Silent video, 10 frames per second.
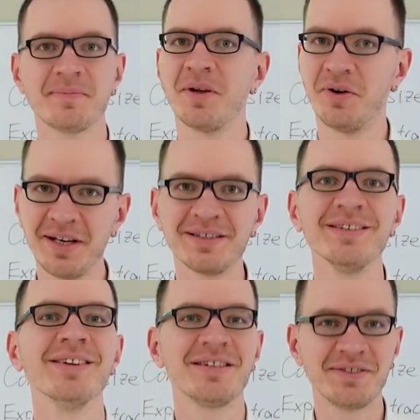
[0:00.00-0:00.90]
All right,
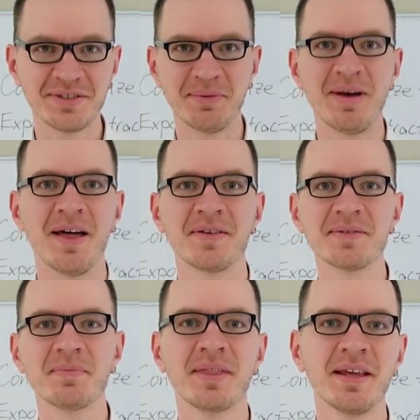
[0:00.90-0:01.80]
let's do some
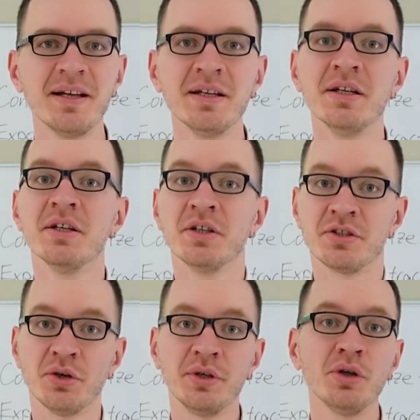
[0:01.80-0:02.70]
maths.
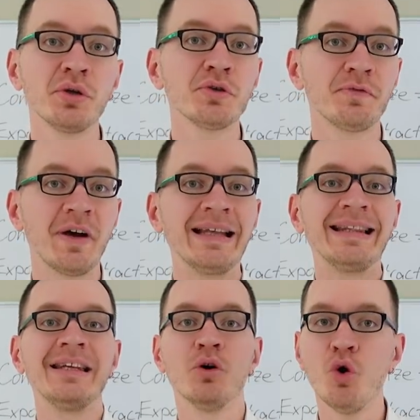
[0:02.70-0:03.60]
So in order to find
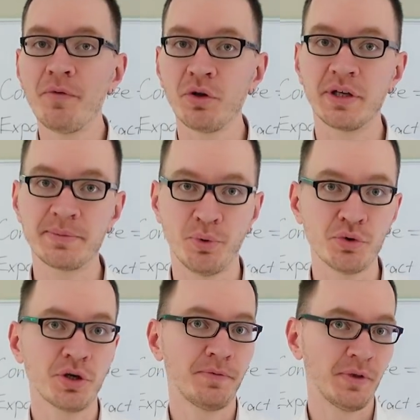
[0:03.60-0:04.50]
the overall
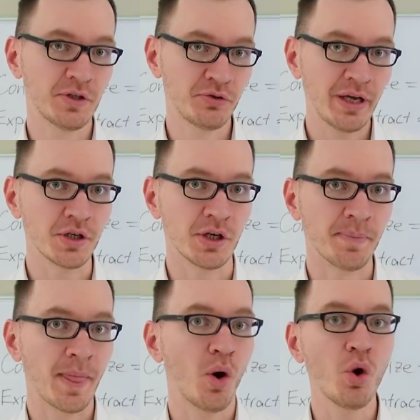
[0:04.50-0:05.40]
exposure for the
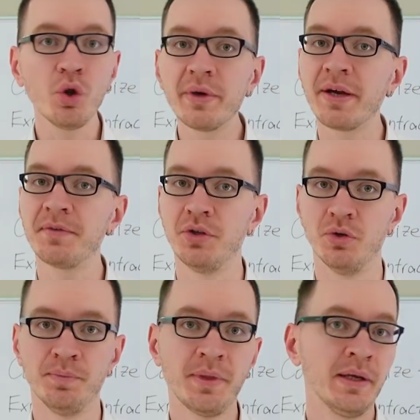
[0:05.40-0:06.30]
strategy, all we have to
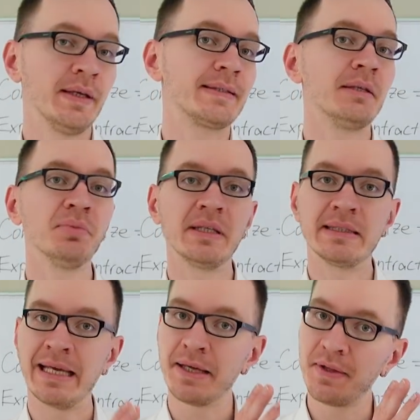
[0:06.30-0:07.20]
do is simply
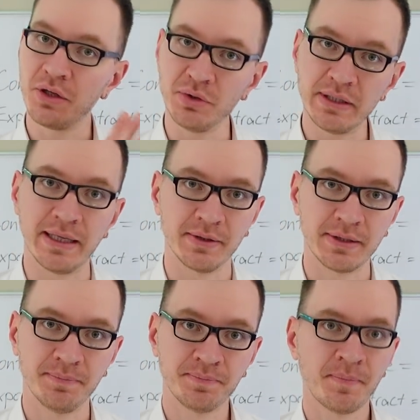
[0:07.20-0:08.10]
take the unit
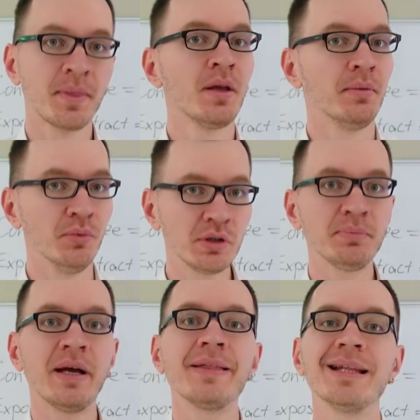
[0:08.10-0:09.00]
delta,
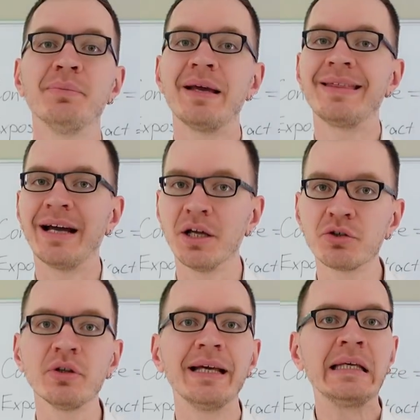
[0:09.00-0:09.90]
multiply that by the
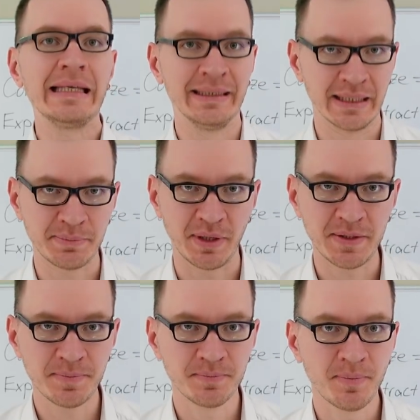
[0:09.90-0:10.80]
underlying index price,